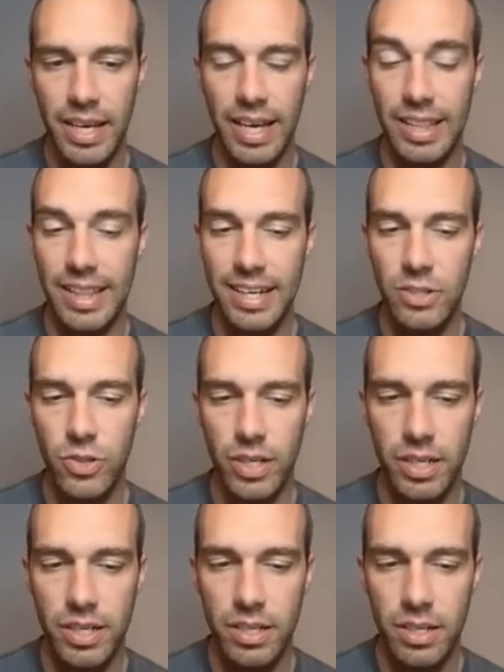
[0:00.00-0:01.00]

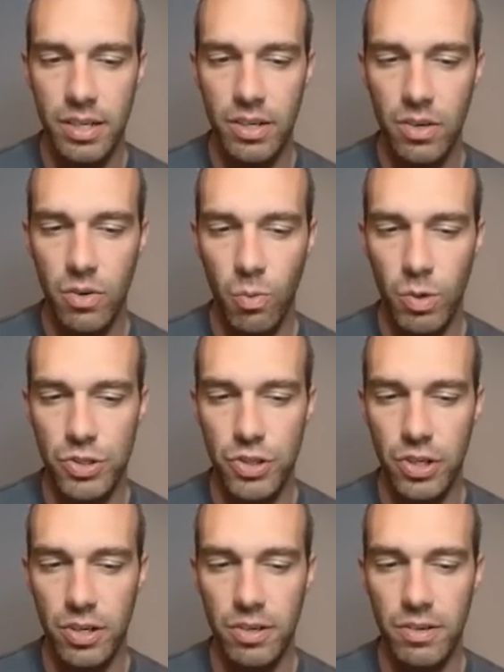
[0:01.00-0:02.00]
Electric was
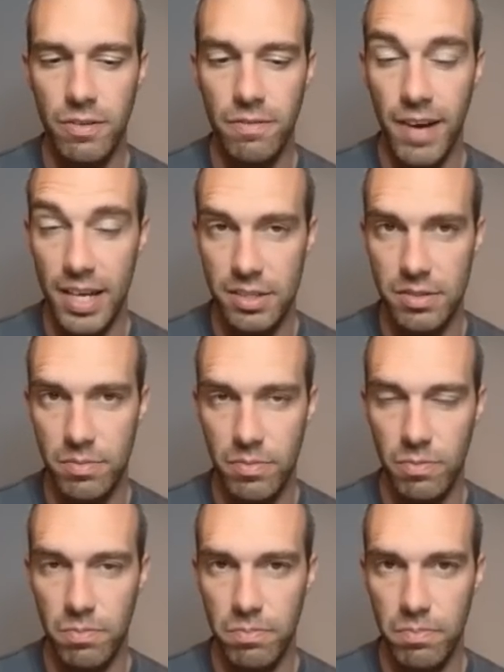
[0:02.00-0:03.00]
your fast,
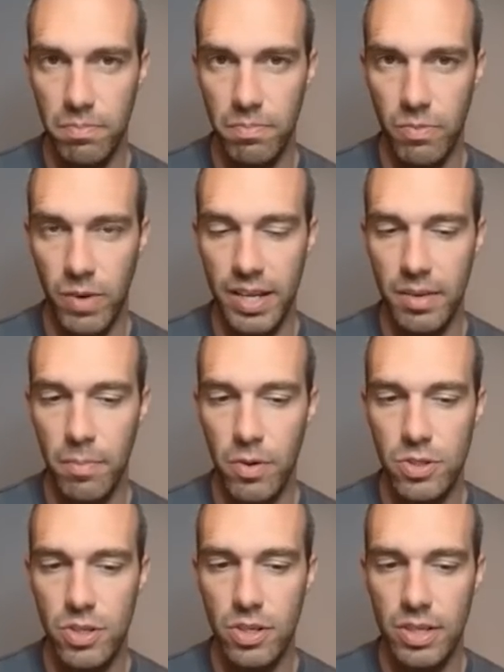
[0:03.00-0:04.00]
right?
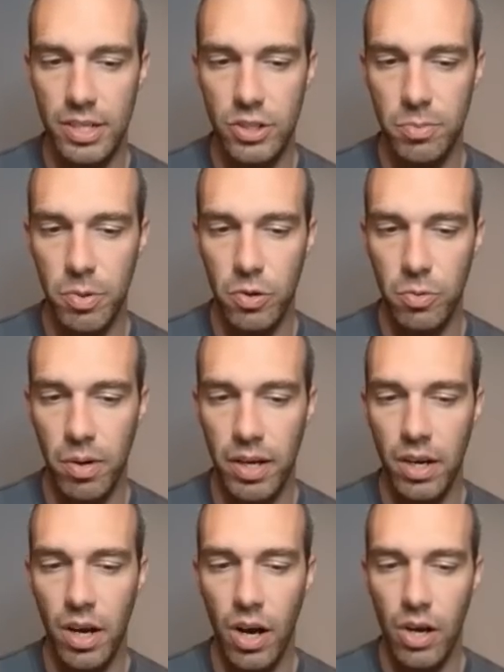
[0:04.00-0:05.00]
Most of your electric
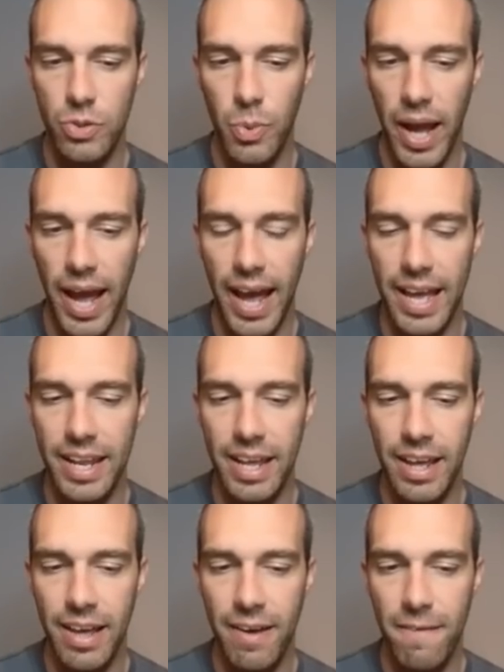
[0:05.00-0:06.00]
Pokemon also had
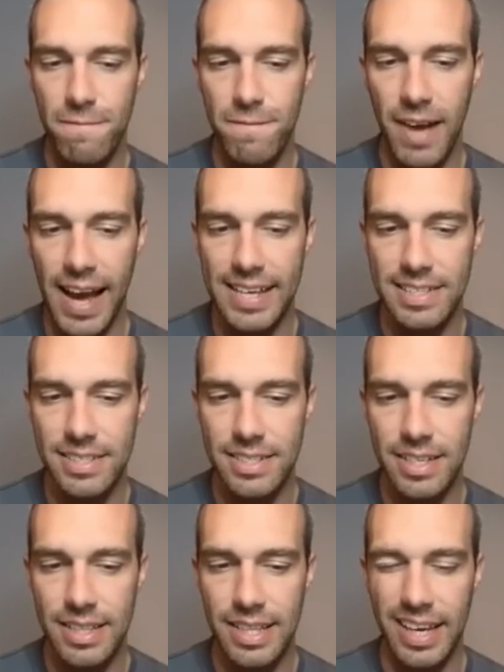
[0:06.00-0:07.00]
fast
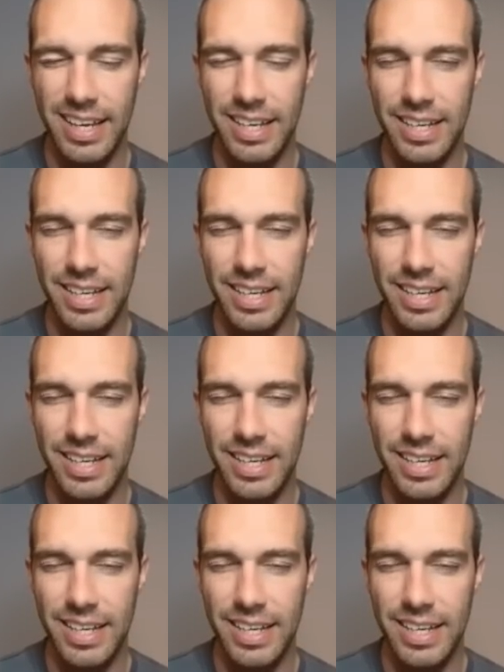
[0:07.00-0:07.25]
like